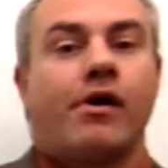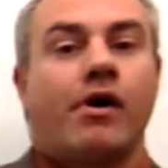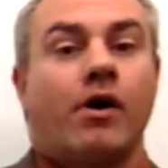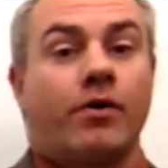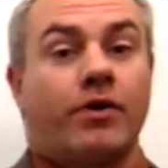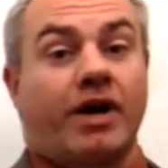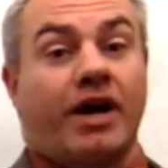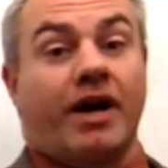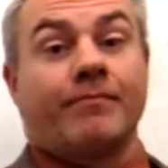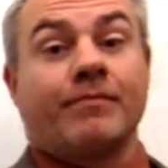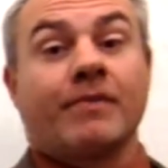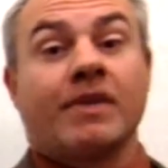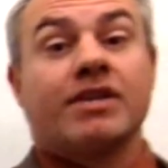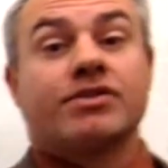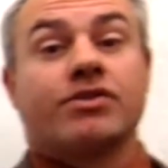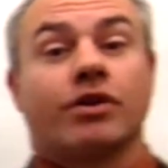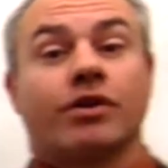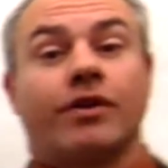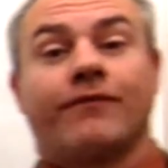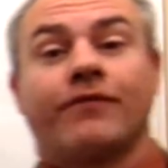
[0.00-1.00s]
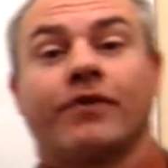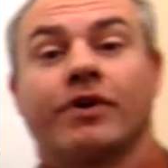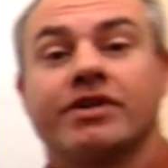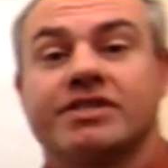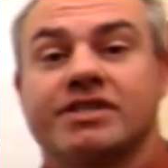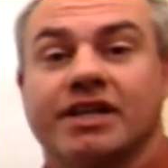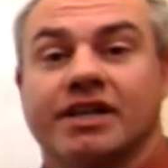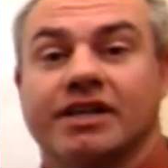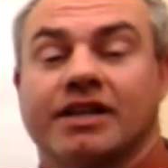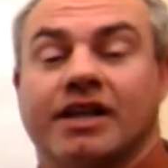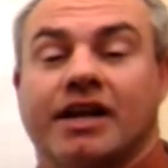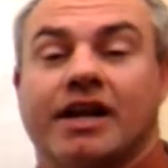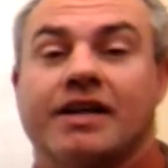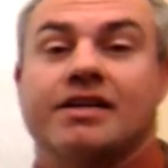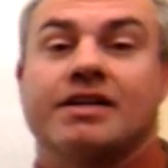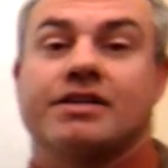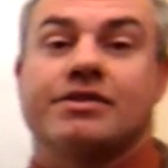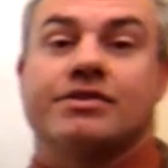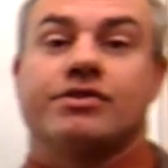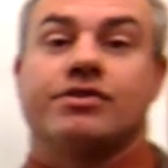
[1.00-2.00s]
Okay, so the first thing that I
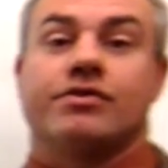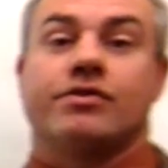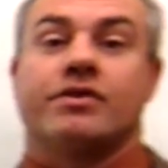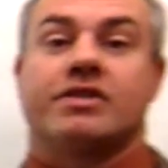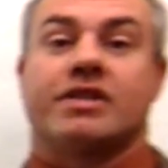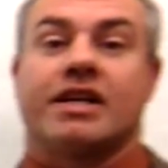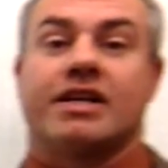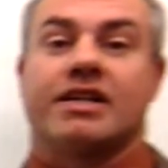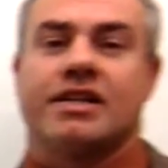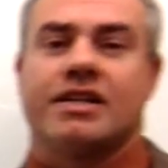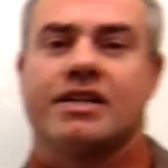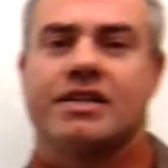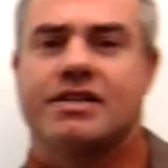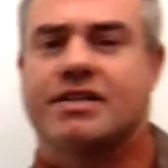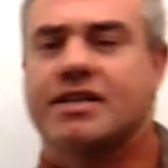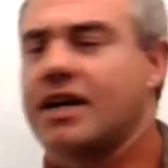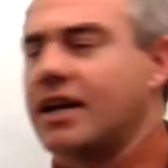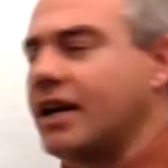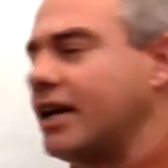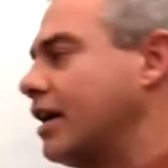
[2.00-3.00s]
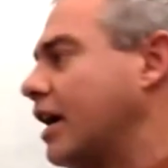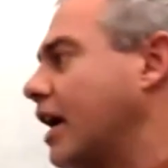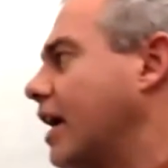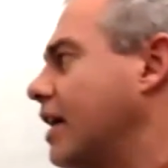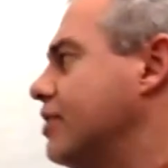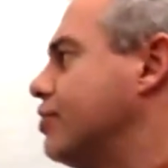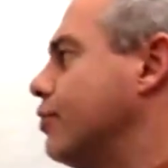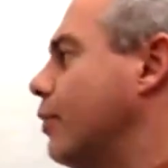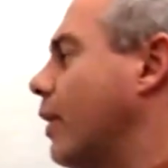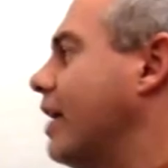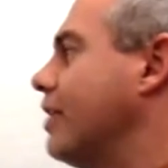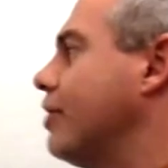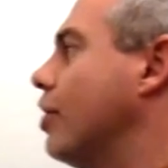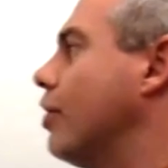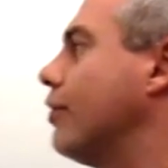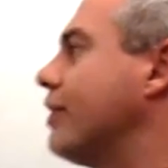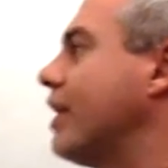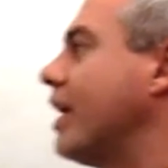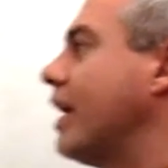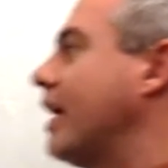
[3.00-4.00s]
need to do is I need to say, uh, do I
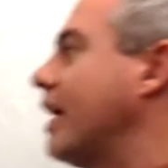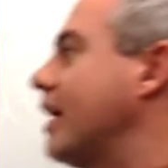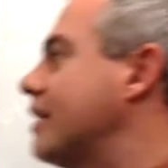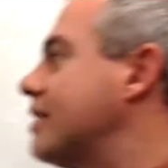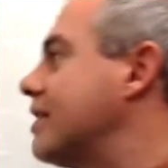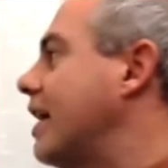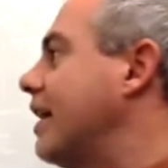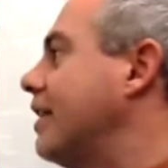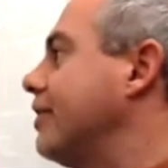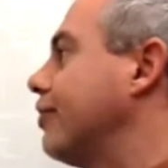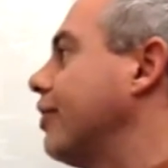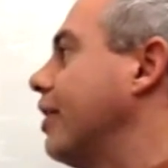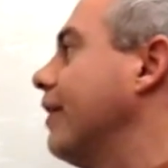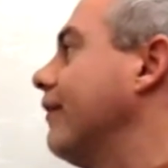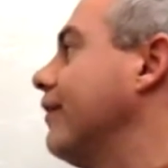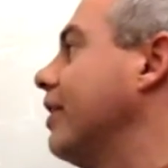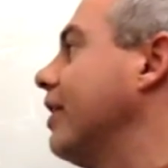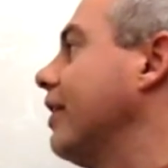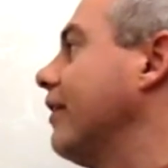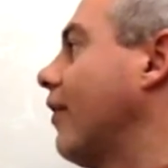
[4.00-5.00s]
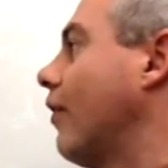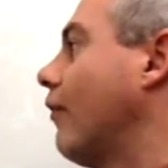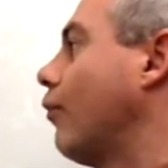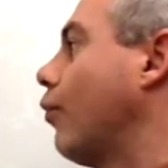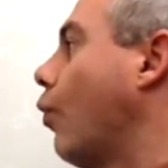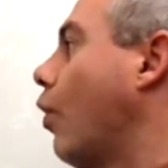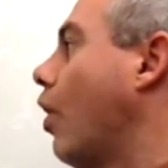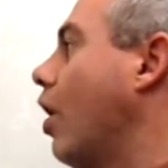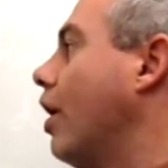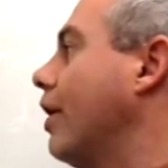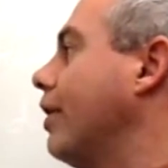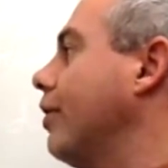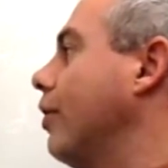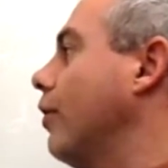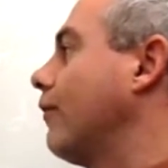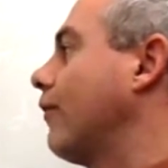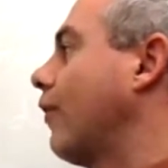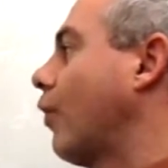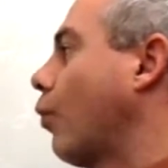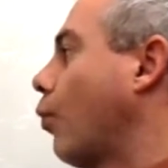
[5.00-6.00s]
know the antiderivative of 1
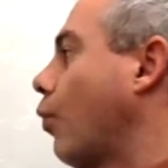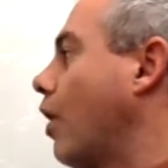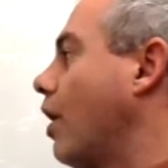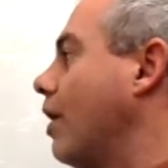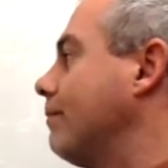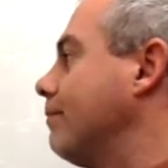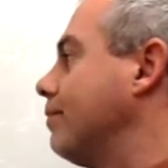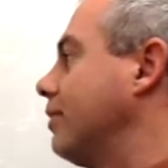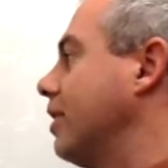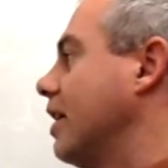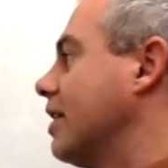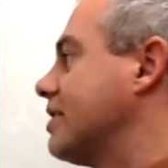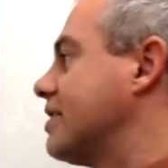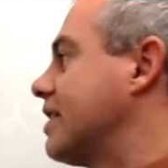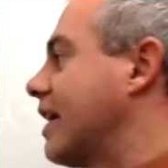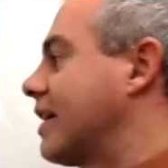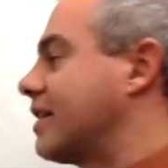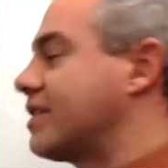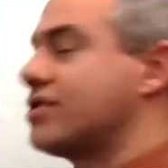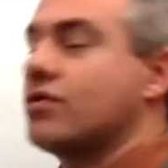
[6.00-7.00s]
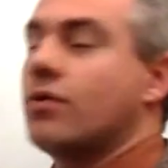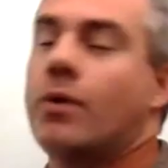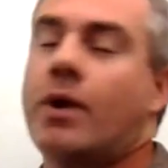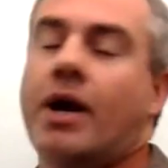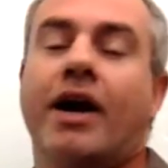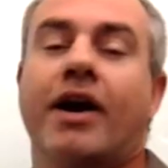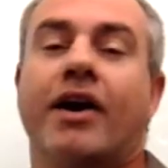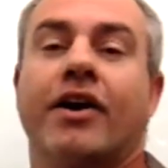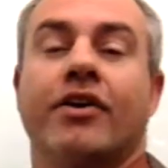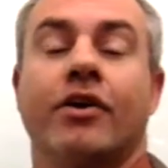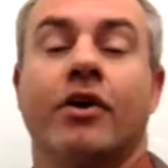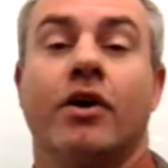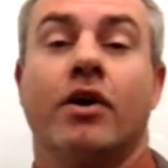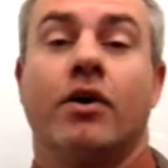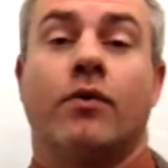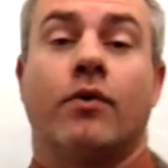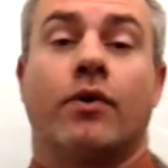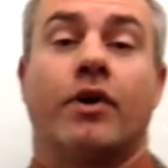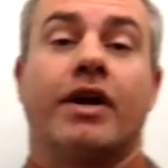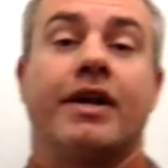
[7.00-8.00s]
over 1 plus x squared,
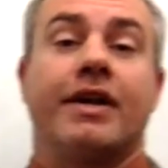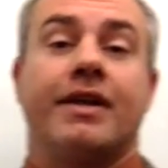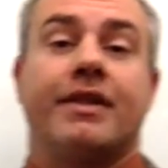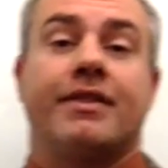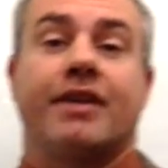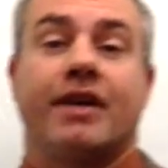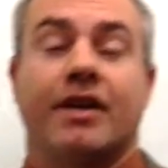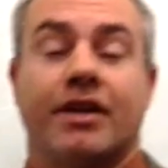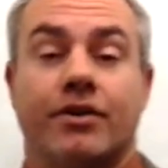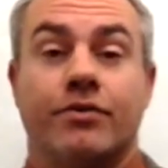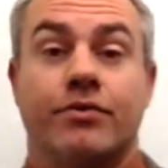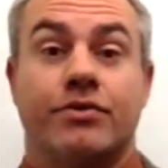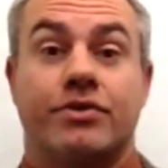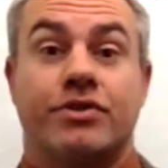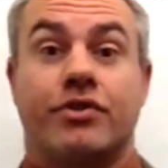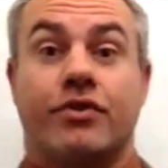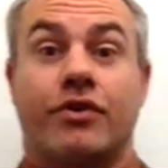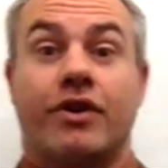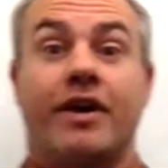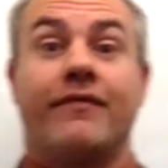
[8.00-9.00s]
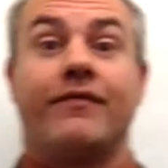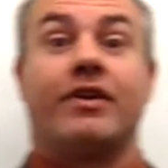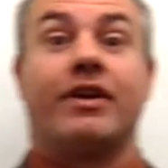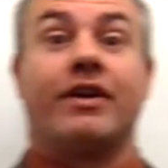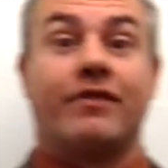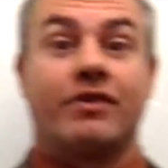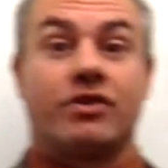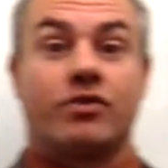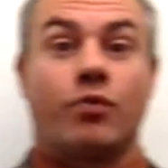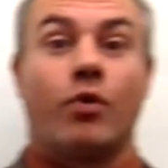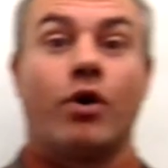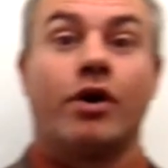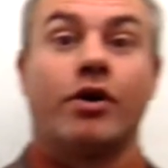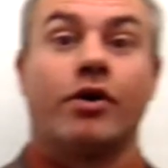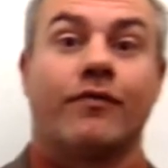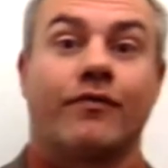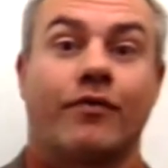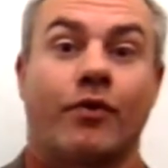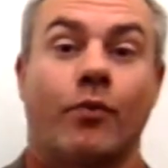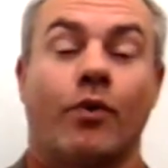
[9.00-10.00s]
or anything whose derivative is 1
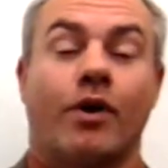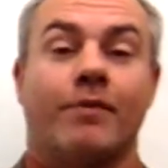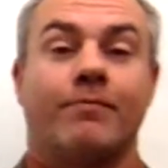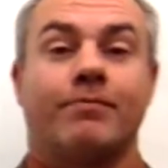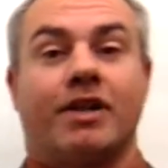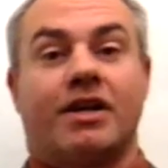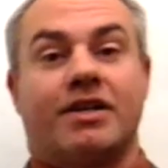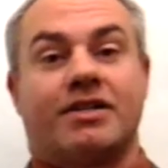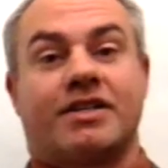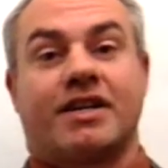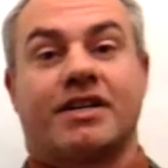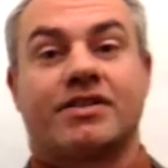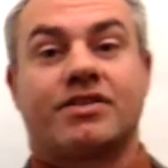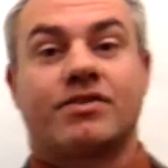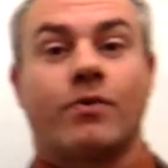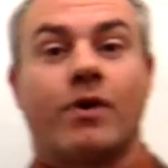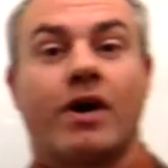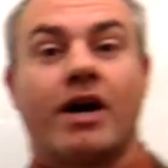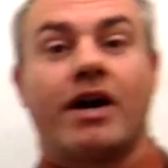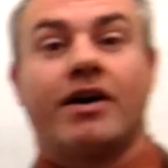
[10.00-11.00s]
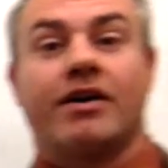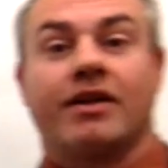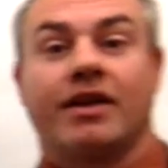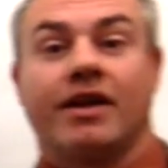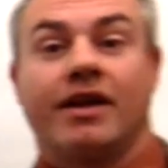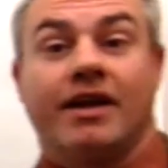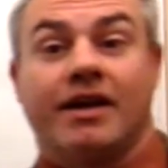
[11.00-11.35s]
over 1 plus x squared?